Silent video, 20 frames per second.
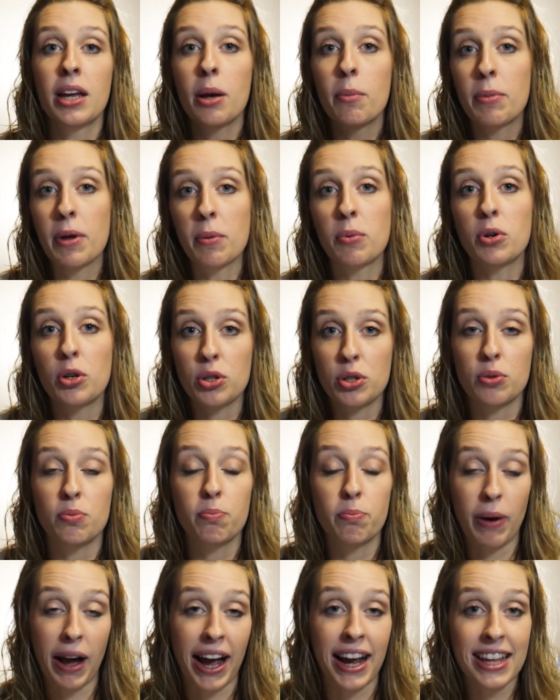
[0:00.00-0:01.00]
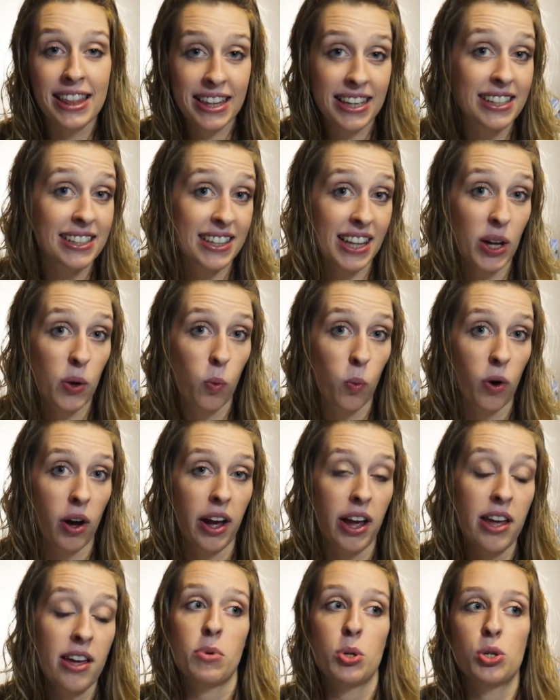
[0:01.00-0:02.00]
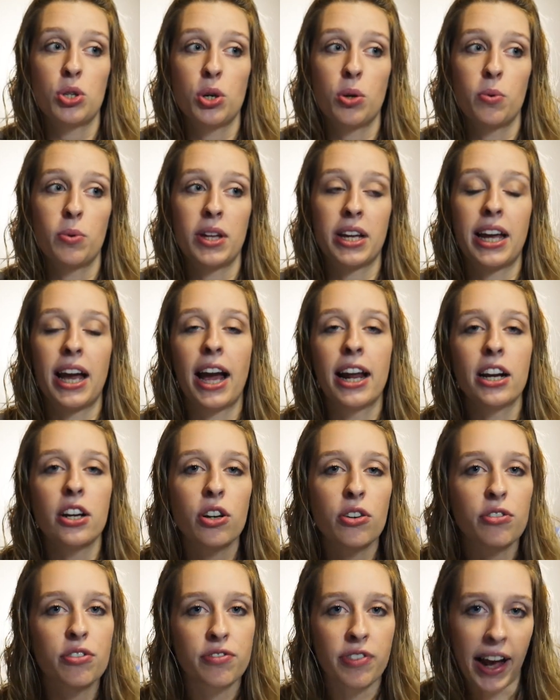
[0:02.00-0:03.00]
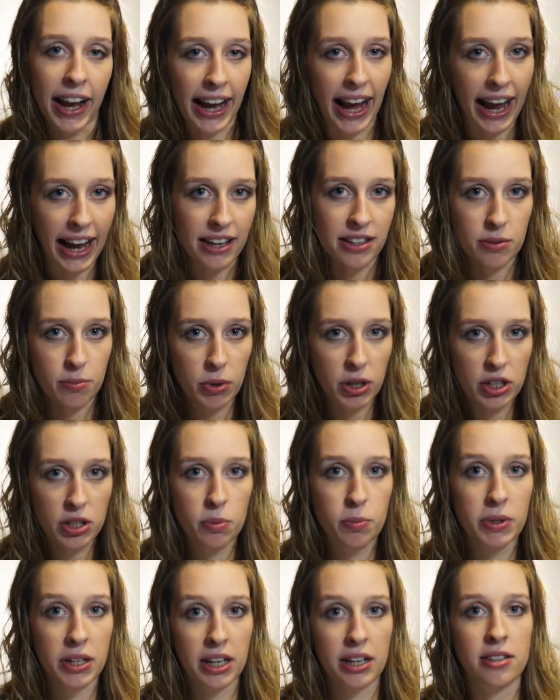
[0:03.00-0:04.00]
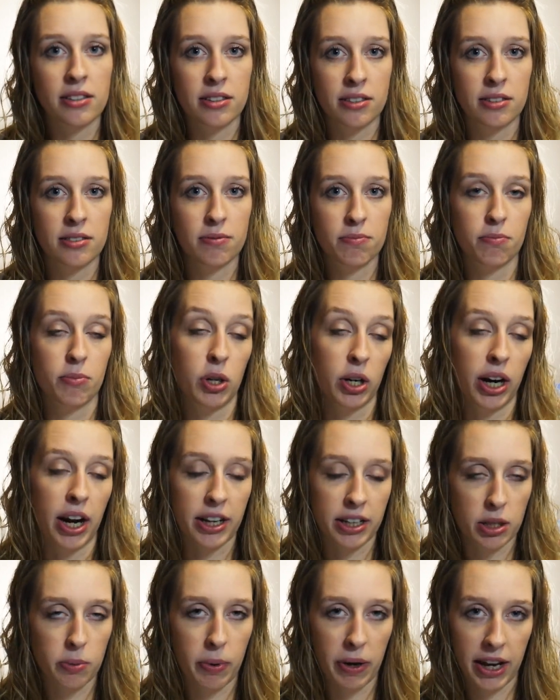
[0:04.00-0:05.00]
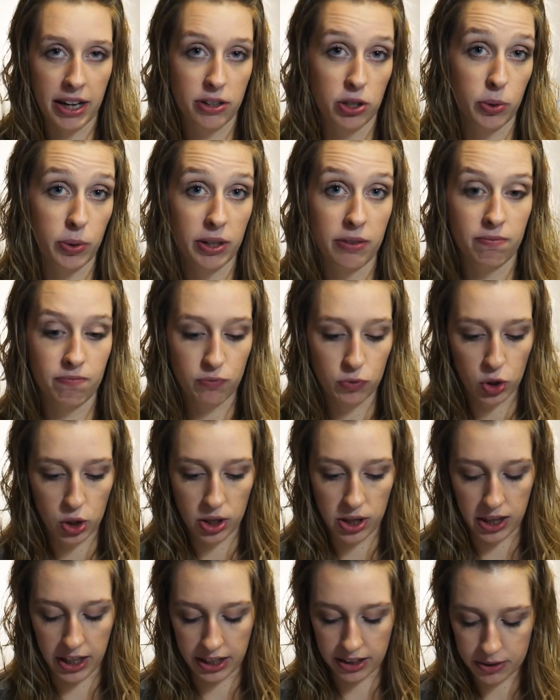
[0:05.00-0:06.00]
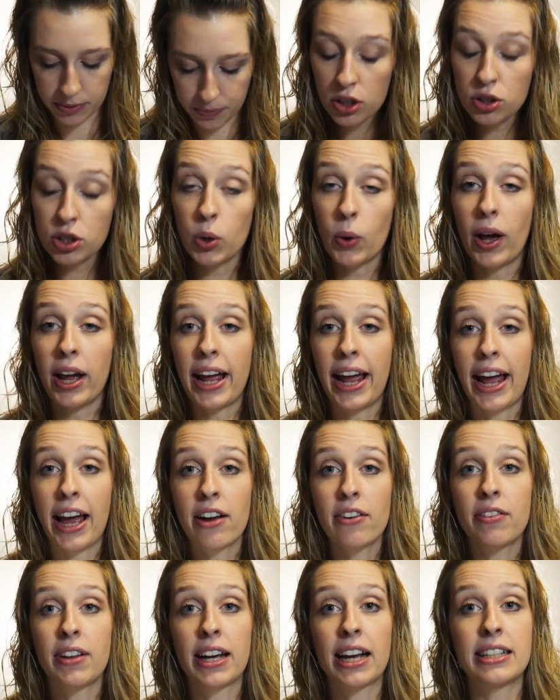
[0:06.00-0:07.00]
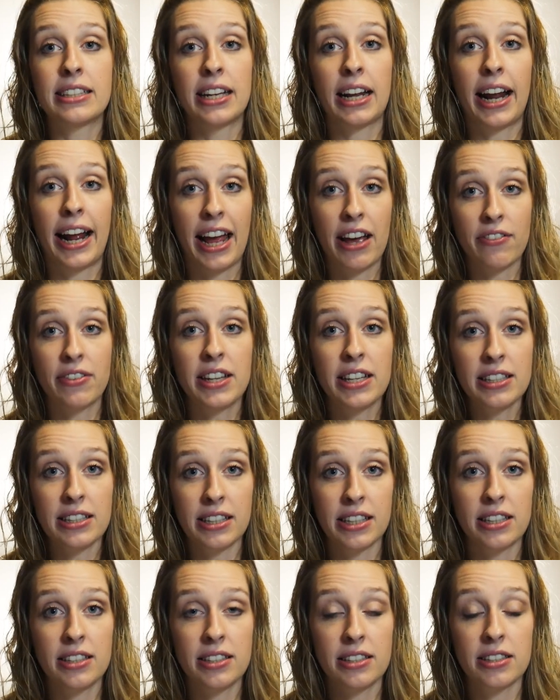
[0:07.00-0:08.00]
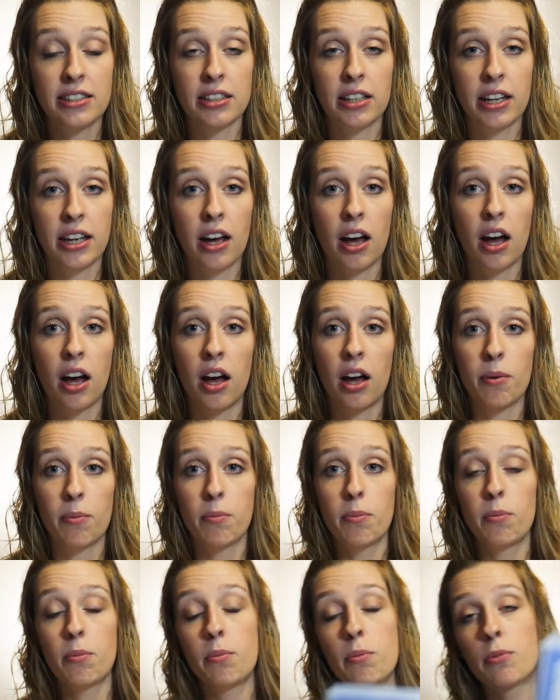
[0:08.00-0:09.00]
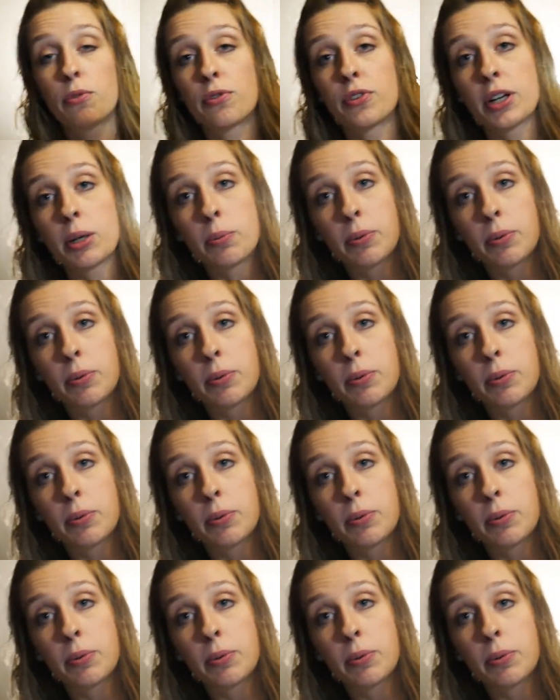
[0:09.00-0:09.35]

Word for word: be able to buy things they want, and so they kind of don't fight as much because they're occupied doing good things. So I have, like I said, I have these lists, um, free